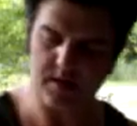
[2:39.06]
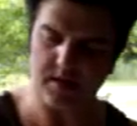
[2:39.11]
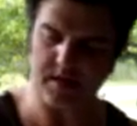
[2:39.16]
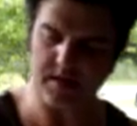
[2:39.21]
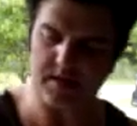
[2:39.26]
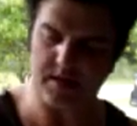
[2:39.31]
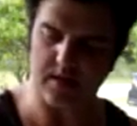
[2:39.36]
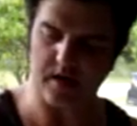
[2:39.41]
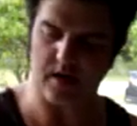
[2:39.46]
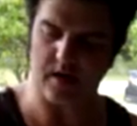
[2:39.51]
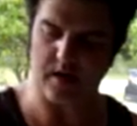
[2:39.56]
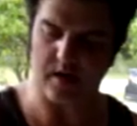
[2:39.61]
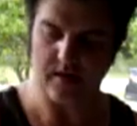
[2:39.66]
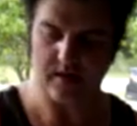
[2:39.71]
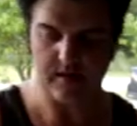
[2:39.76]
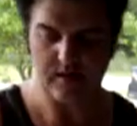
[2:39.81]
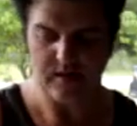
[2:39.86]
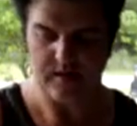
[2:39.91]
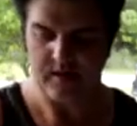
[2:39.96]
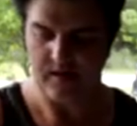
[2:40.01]
this is our
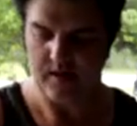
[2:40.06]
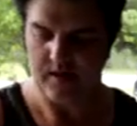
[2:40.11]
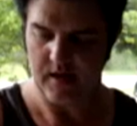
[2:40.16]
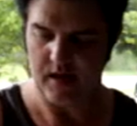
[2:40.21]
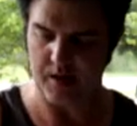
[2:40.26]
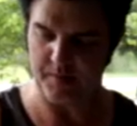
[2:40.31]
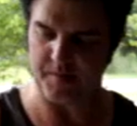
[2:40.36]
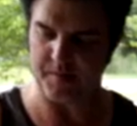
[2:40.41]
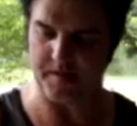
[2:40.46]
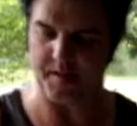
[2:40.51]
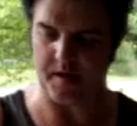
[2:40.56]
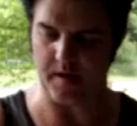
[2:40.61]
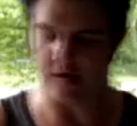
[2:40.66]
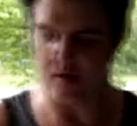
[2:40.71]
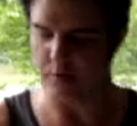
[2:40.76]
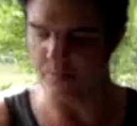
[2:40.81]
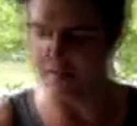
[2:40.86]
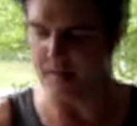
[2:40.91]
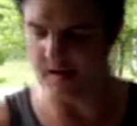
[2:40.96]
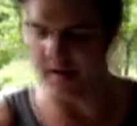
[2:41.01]

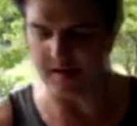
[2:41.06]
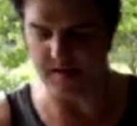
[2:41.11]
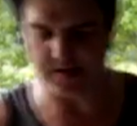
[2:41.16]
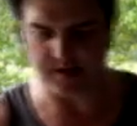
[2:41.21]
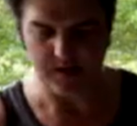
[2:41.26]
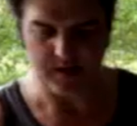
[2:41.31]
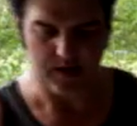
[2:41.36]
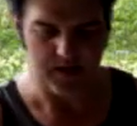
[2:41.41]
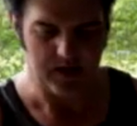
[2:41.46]
hypothetical base.